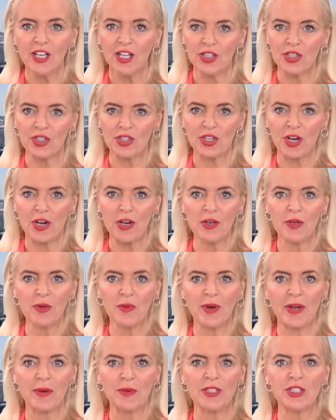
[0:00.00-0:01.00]
a
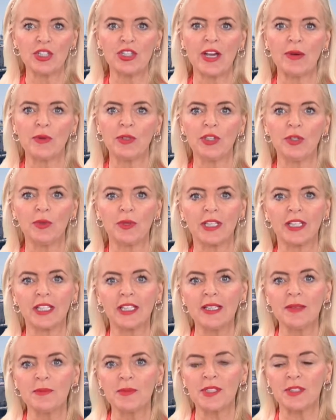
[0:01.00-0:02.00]
show where we share with you a
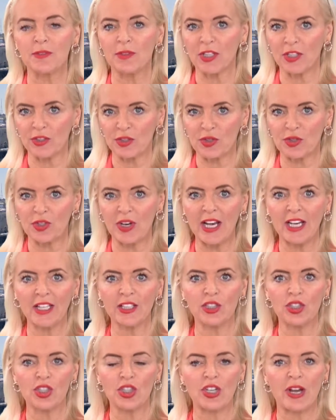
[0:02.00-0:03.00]
glimpse of the
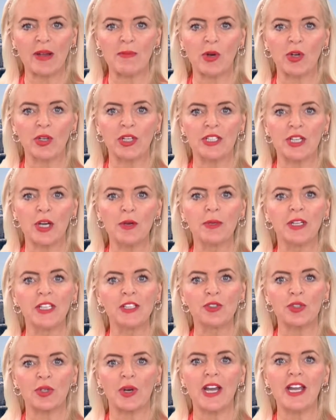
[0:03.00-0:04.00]
Australian share market
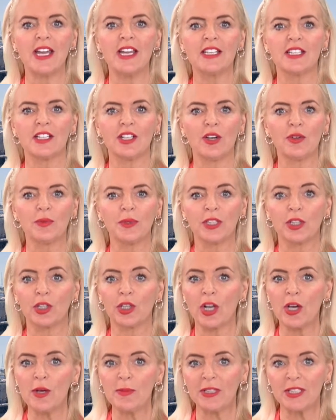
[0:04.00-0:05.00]
opening trade along with the
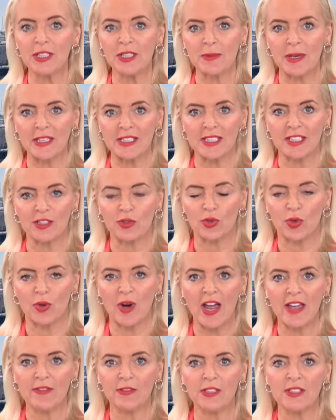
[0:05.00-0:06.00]
global and domestic
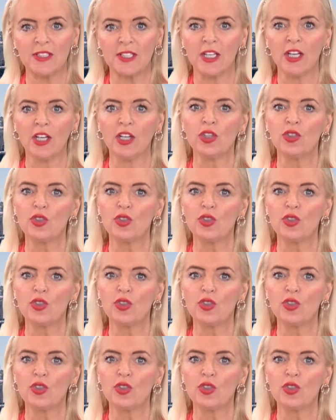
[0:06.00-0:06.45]
drivers